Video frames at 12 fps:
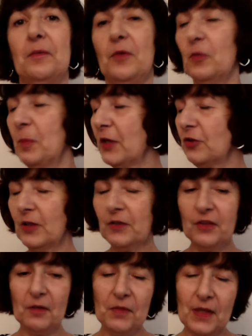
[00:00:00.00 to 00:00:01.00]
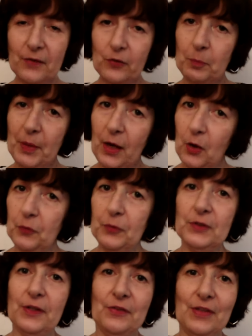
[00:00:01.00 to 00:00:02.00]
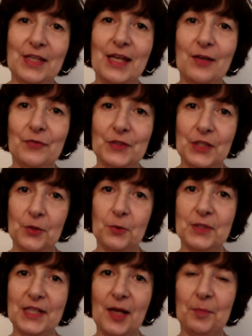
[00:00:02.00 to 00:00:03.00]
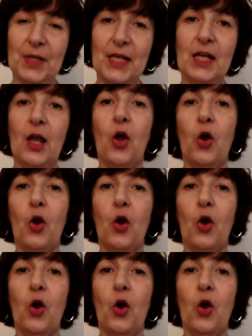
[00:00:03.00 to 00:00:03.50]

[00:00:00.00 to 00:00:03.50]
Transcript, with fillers: especially something as powerful as EFT or tapping,